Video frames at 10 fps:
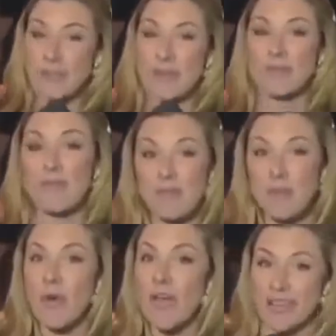we need to vote
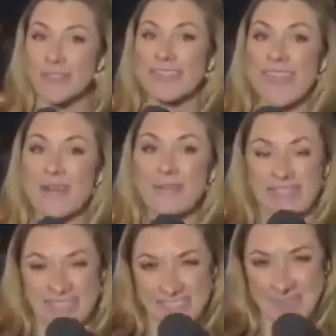him in before any
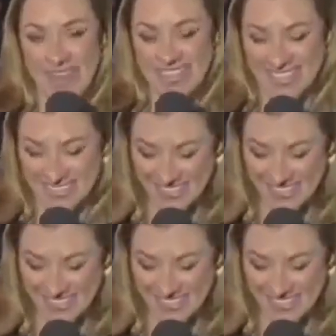of this happens.